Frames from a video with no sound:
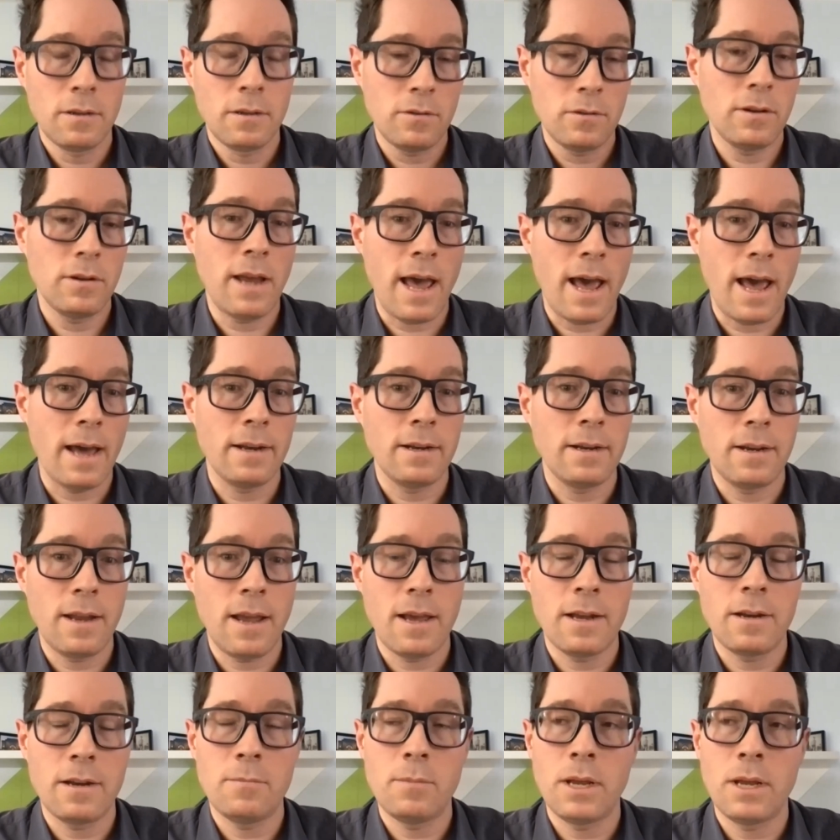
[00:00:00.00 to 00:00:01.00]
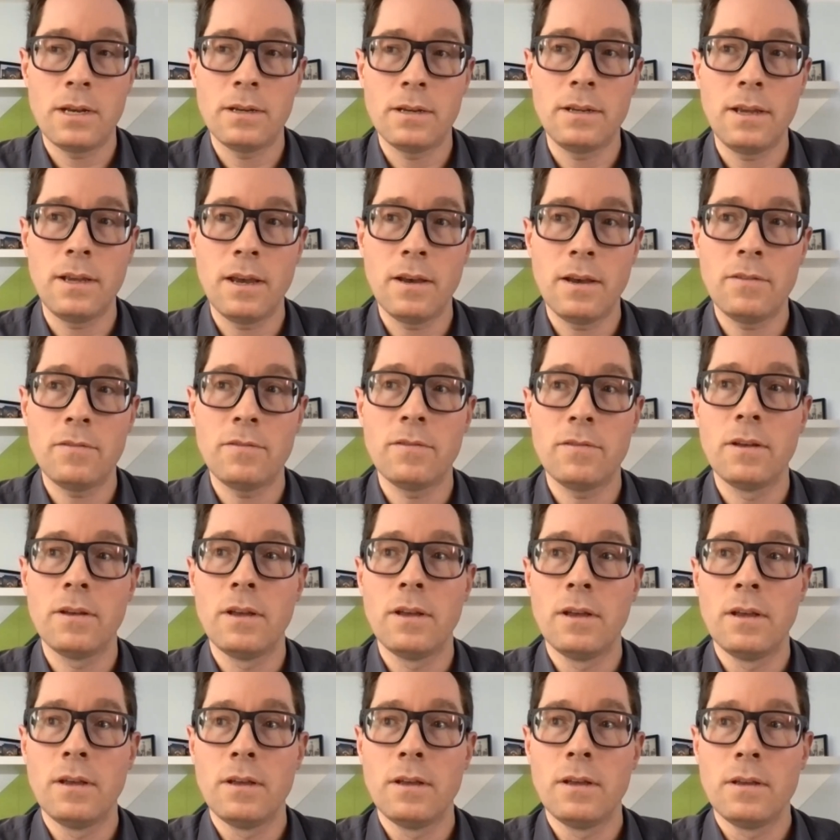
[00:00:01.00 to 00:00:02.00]
could add an animated GIF
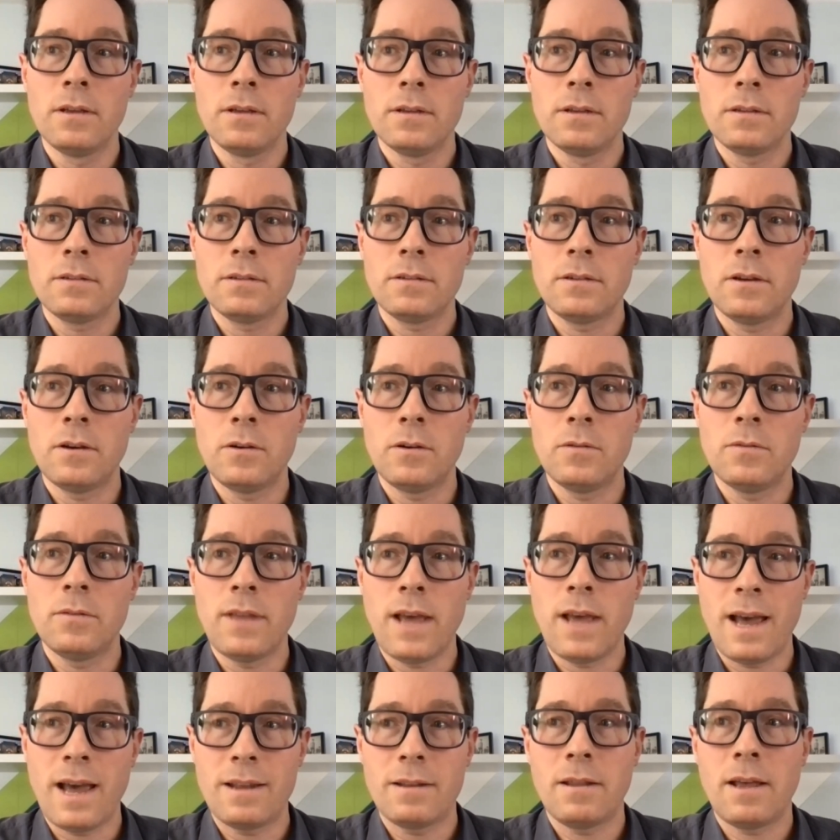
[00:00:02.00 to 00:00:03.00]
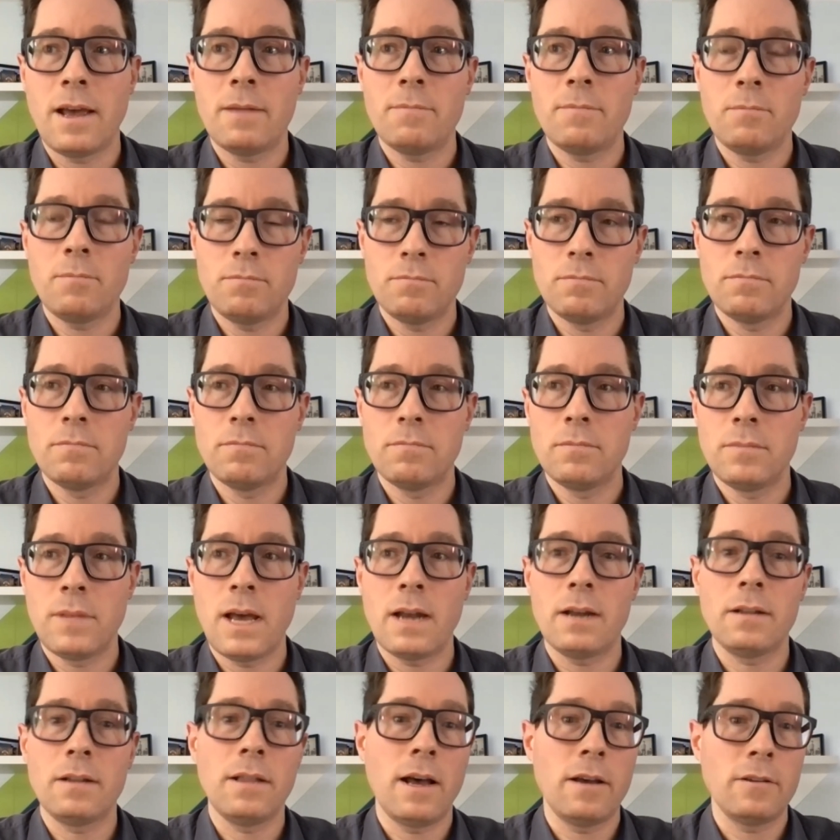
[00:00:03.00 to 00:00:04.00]
so that that
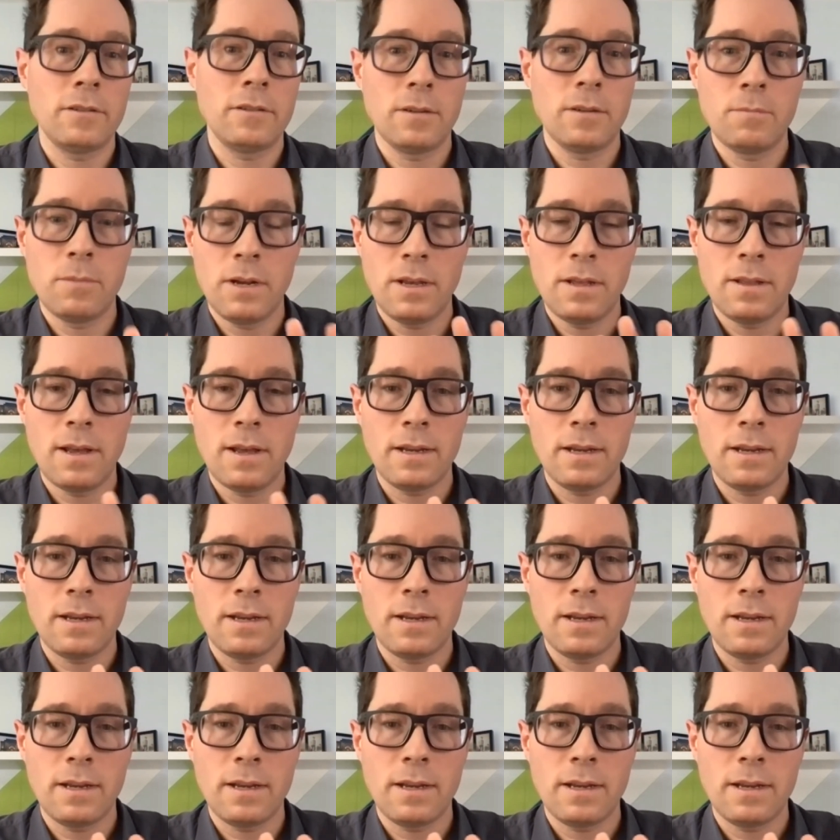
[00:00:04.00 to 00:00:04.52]
that allows somebody